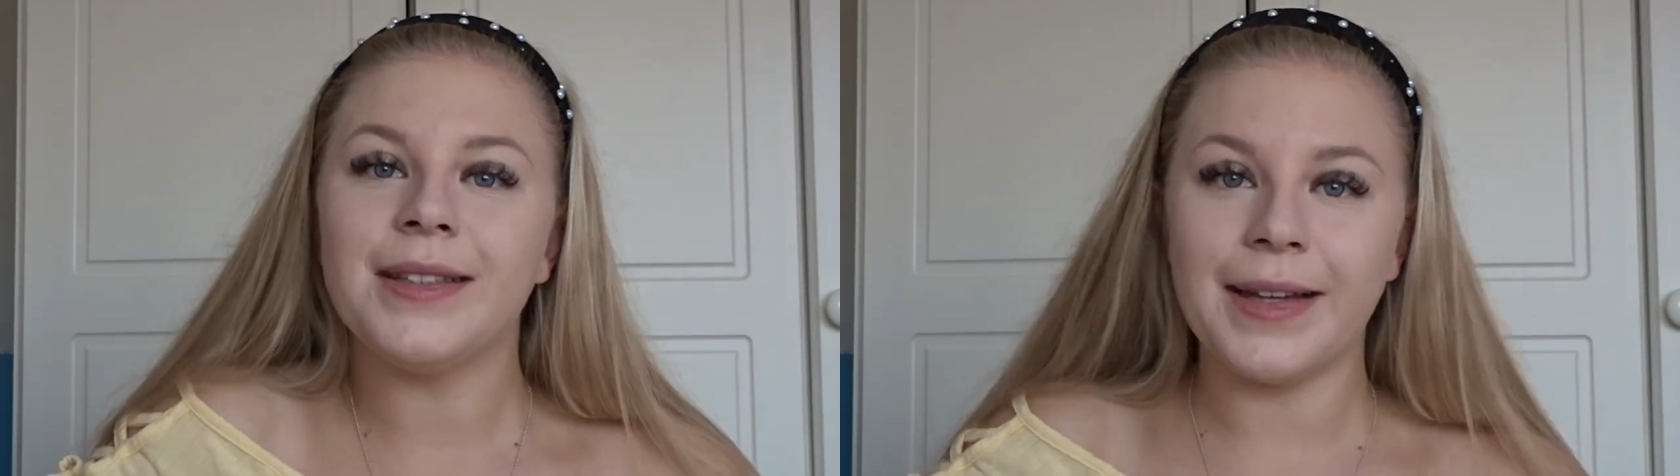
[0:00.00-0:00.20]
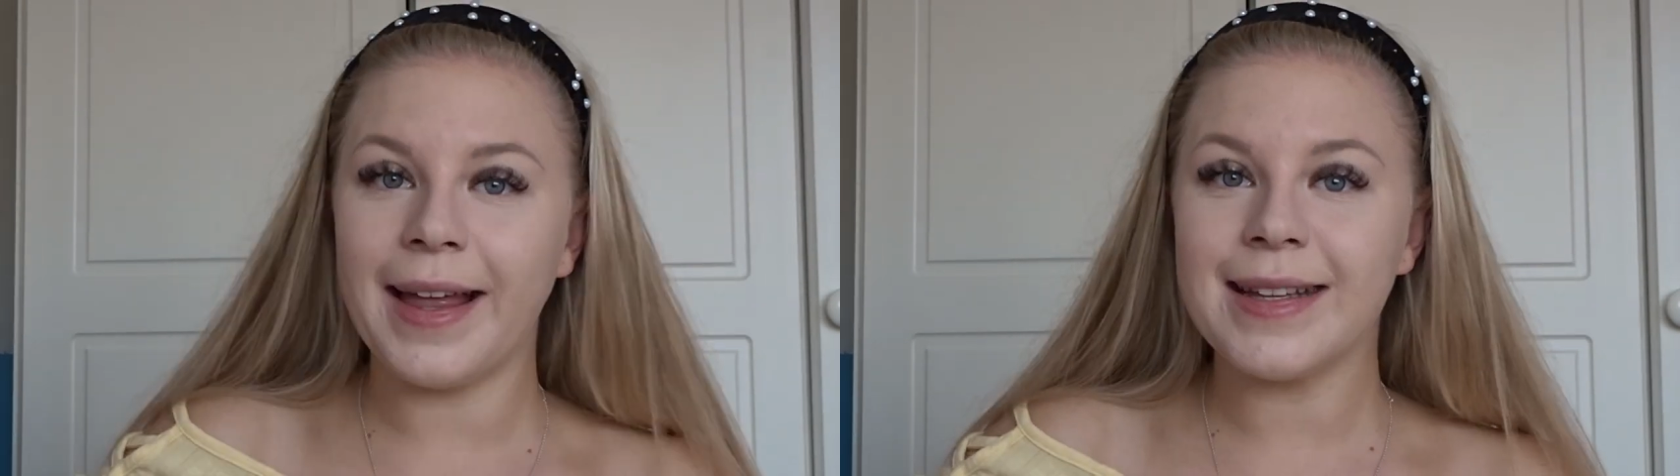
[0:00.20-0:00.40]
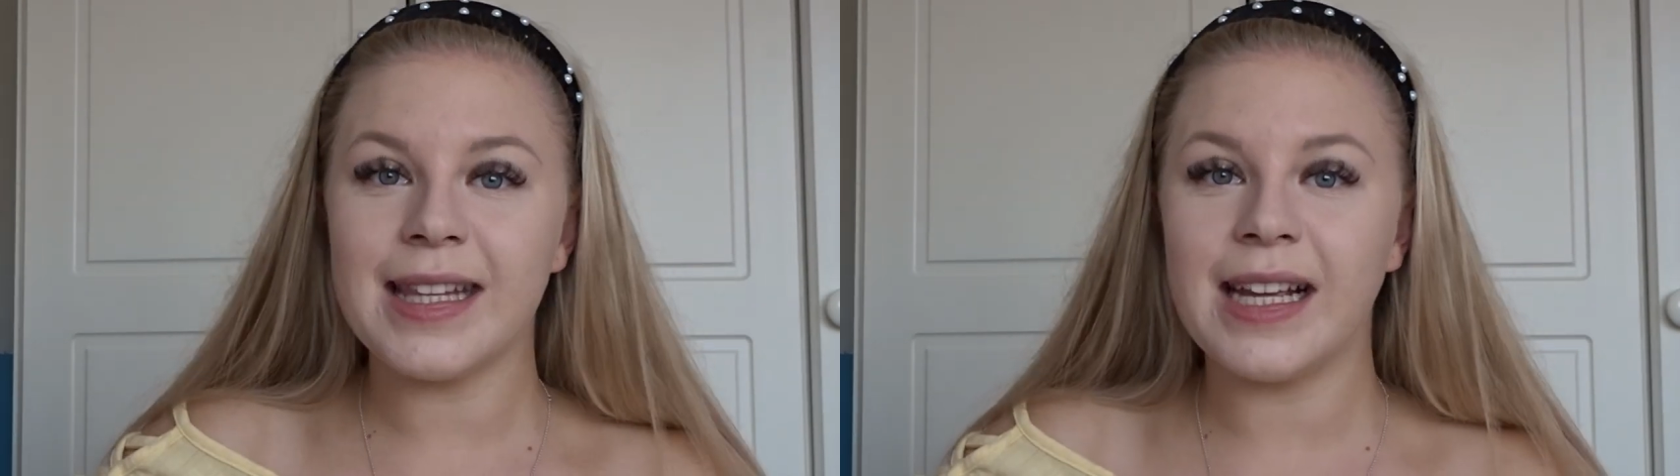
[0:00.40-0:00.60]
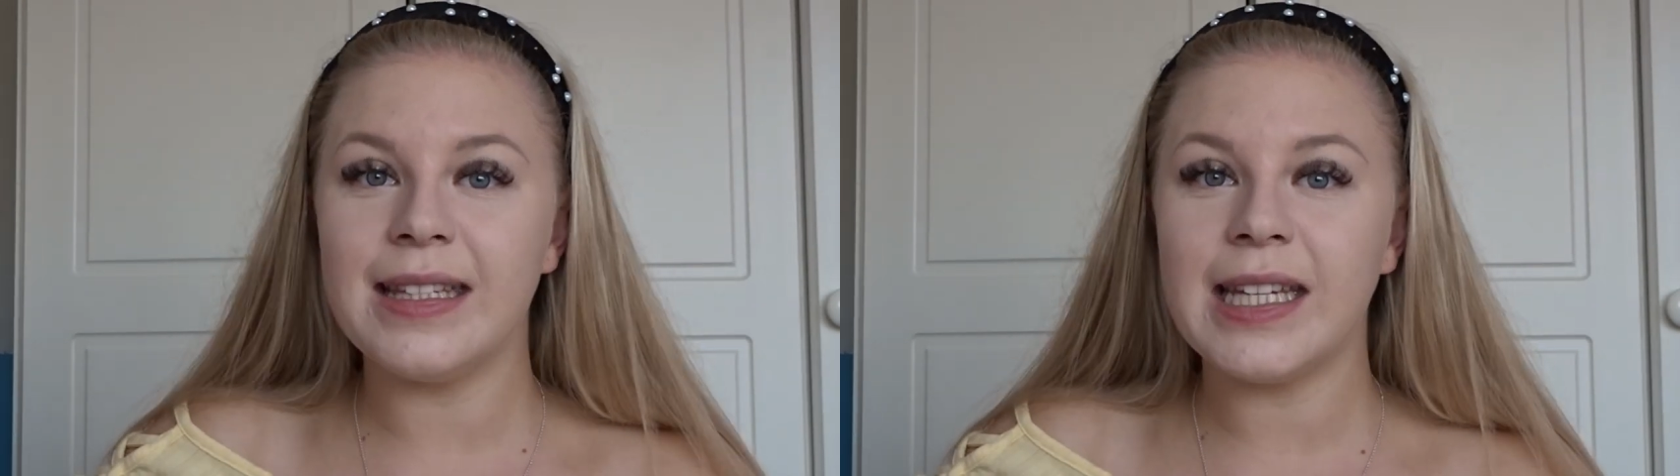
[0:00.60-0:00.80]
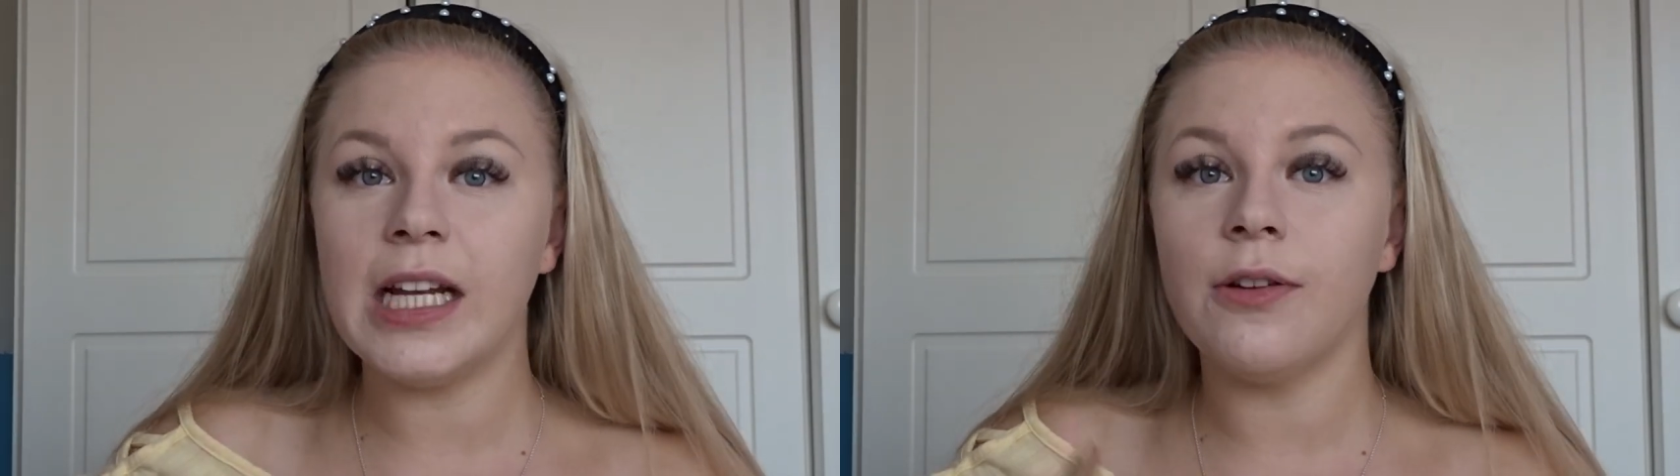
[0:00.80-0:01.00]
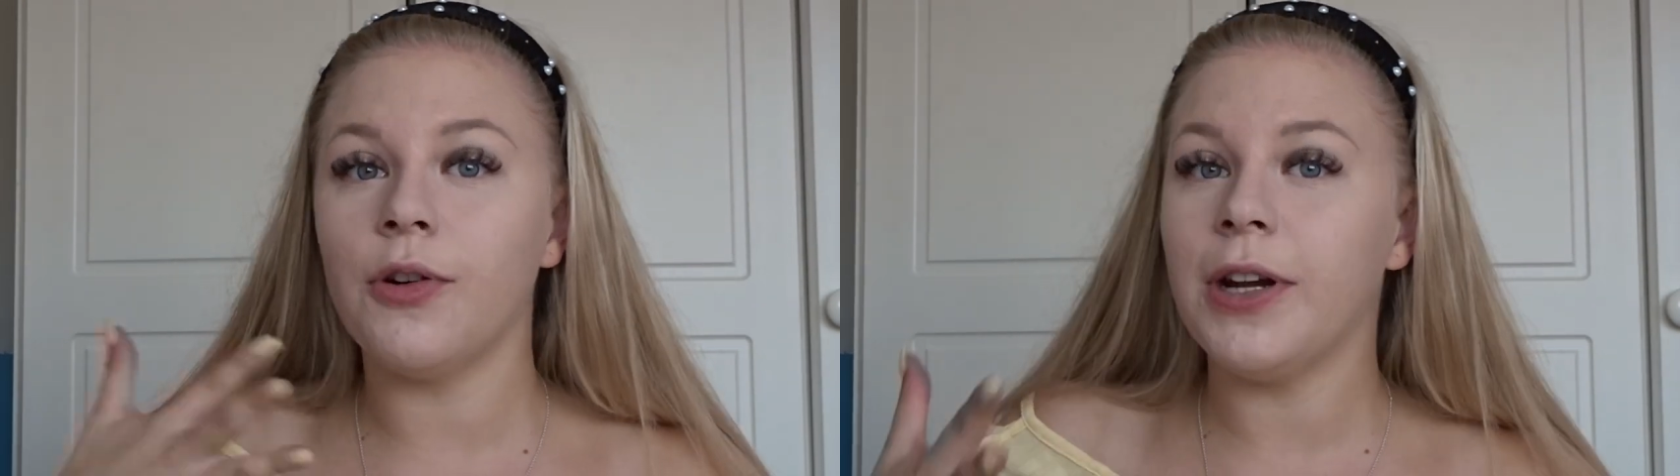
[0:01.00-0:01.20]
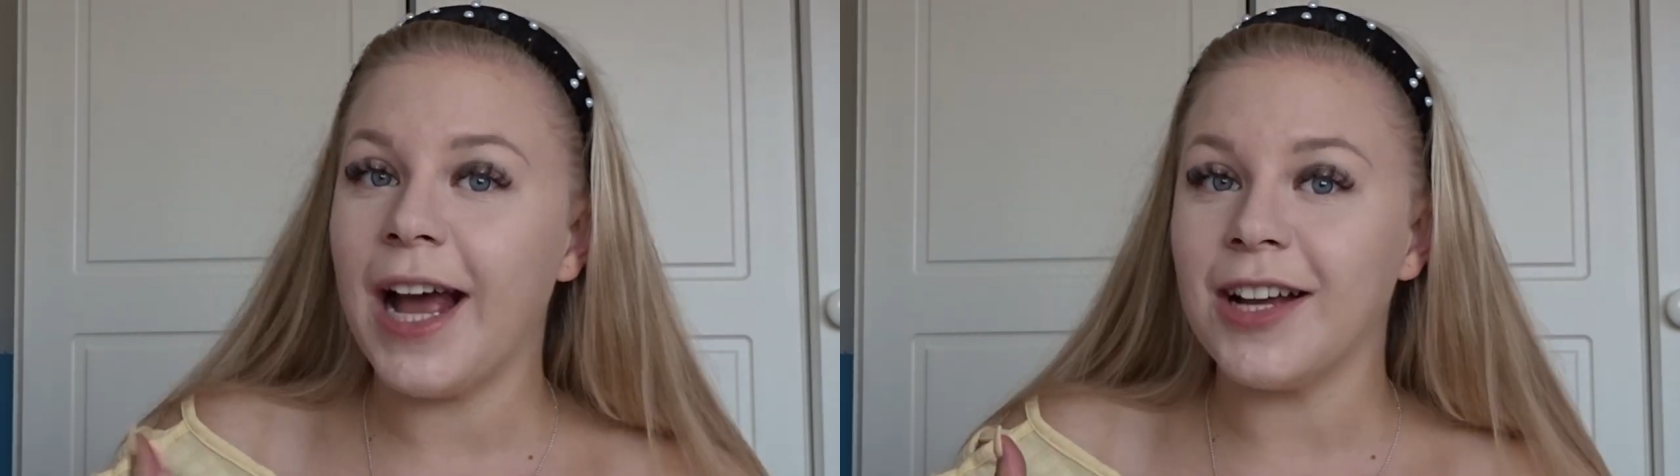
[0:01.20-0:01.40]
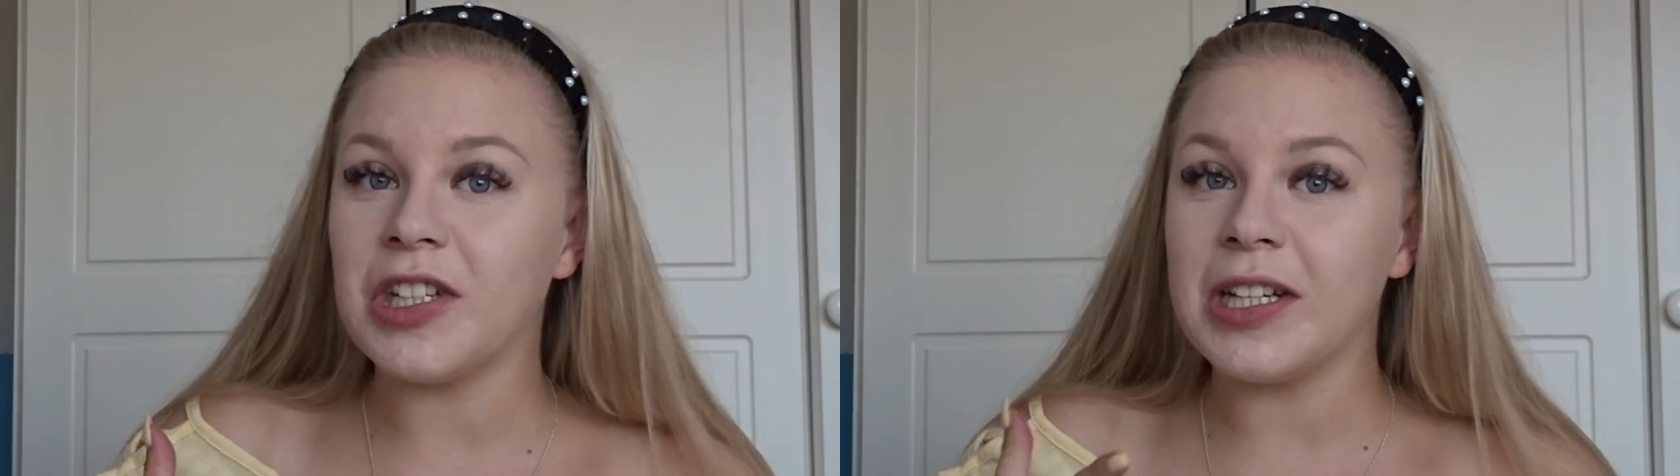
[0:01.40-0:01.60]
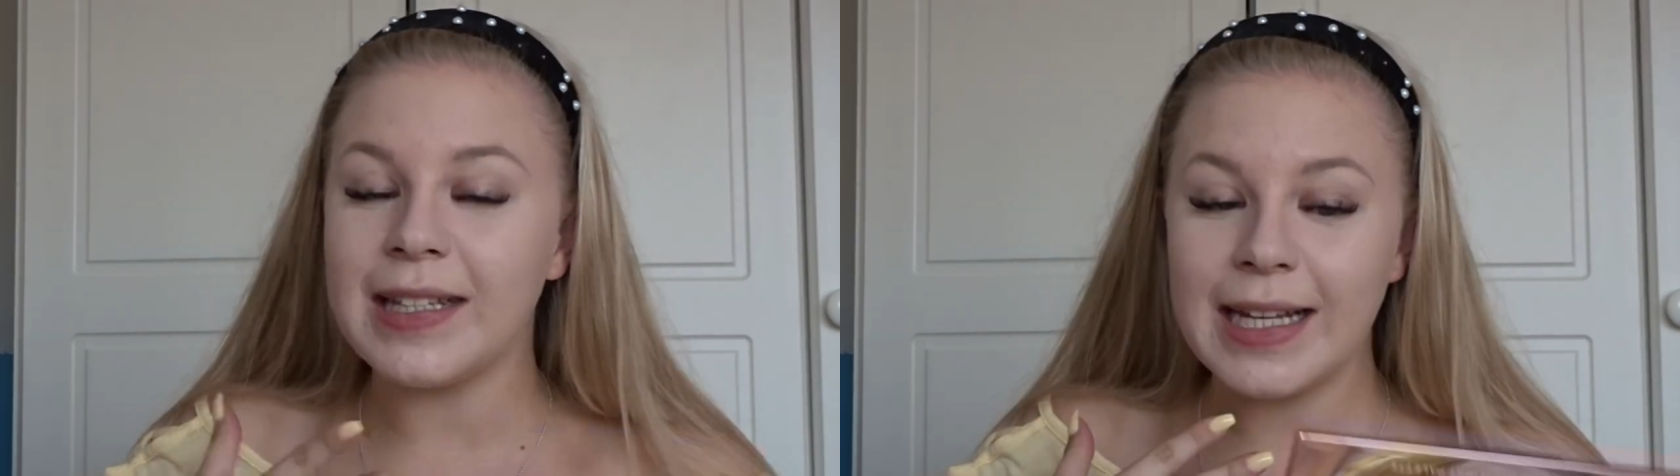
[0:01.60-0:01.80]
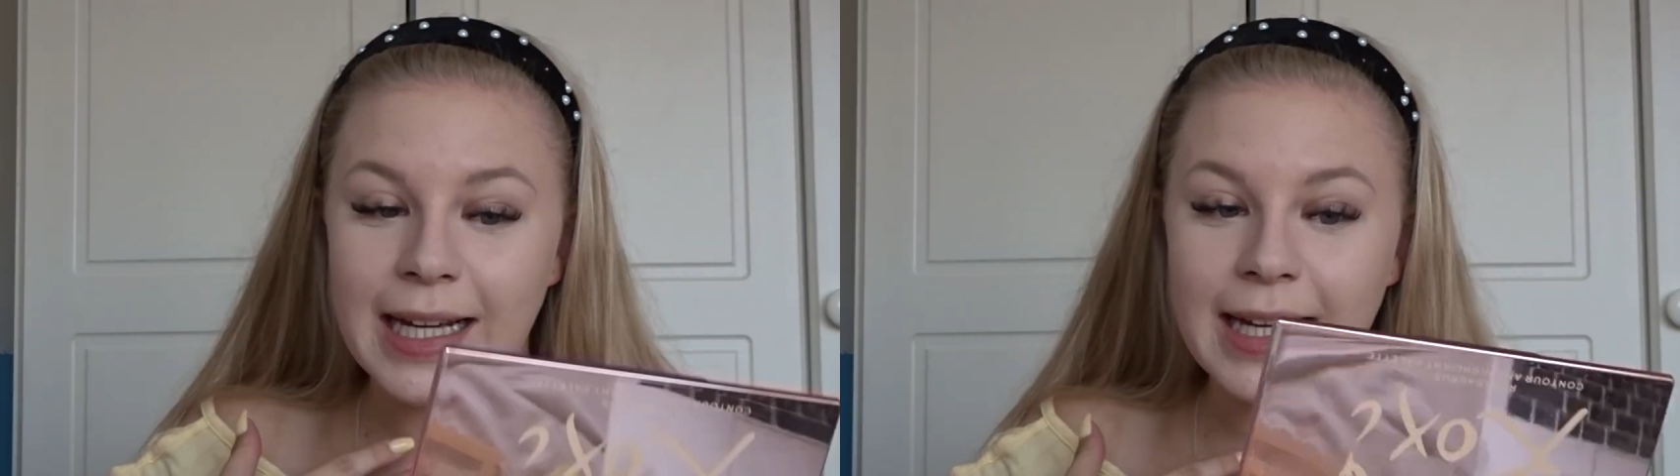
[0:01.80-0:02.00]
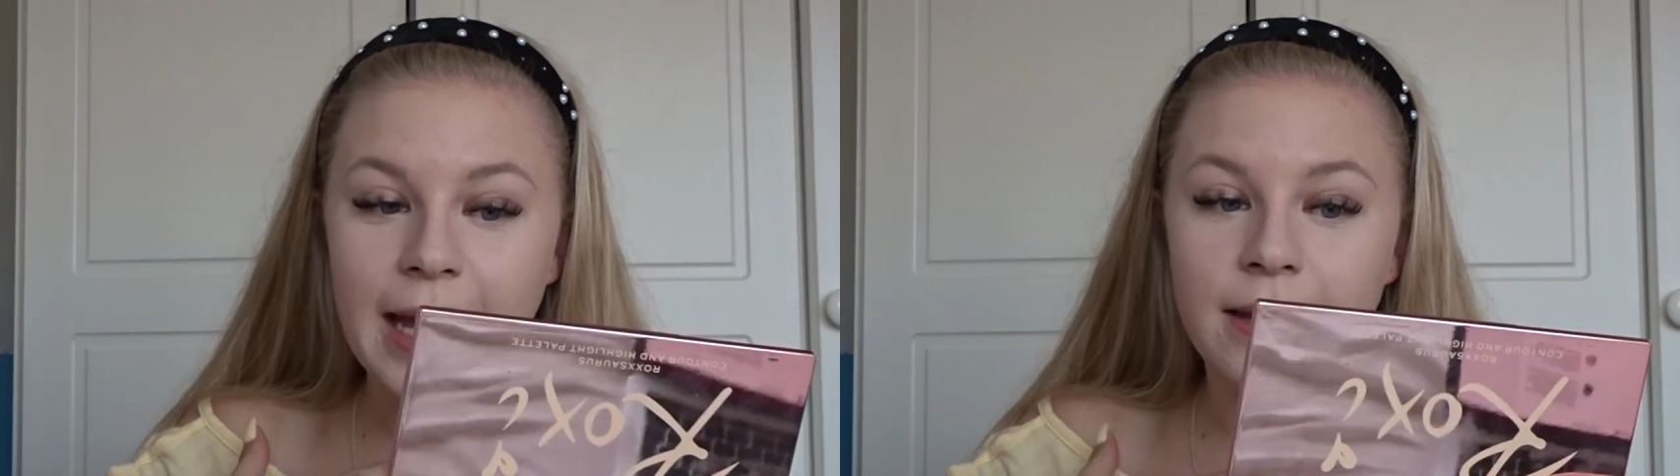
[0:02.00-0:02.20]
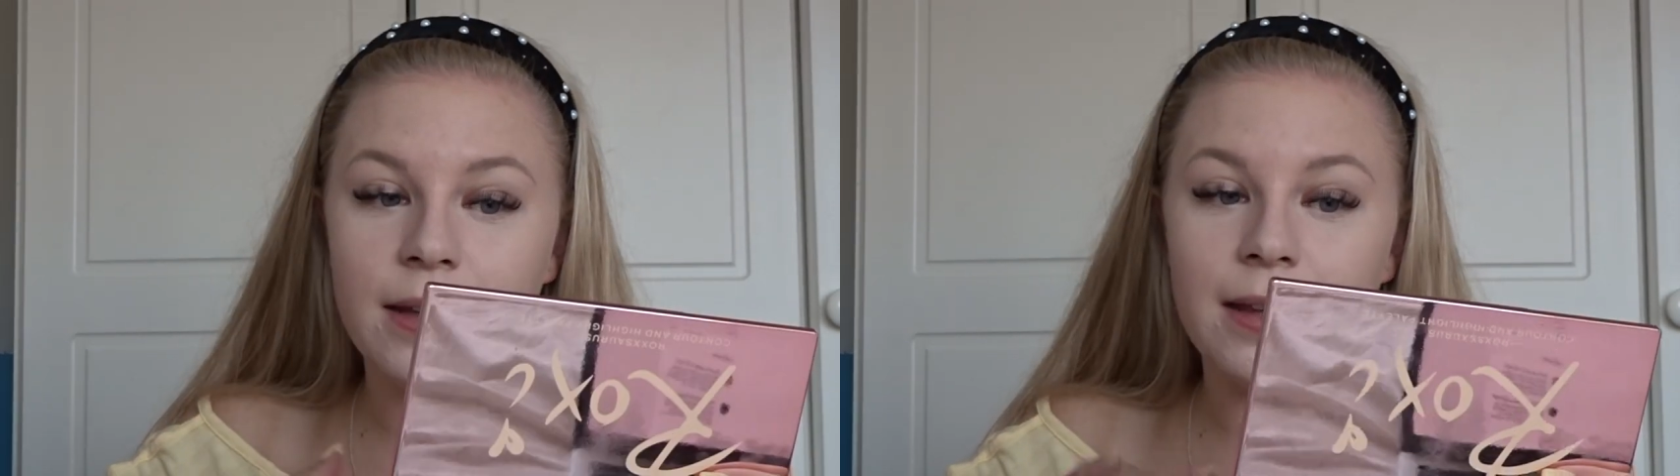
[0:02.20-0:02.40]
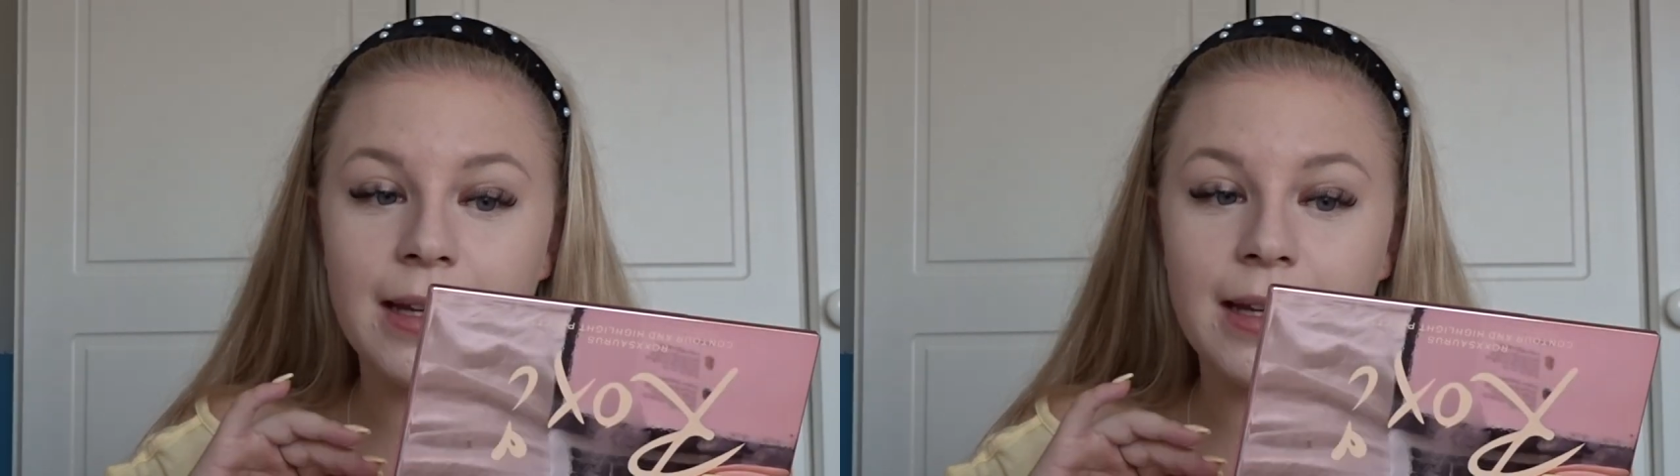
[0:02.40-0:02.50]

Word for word: So that's the concealer on. As you can see, again,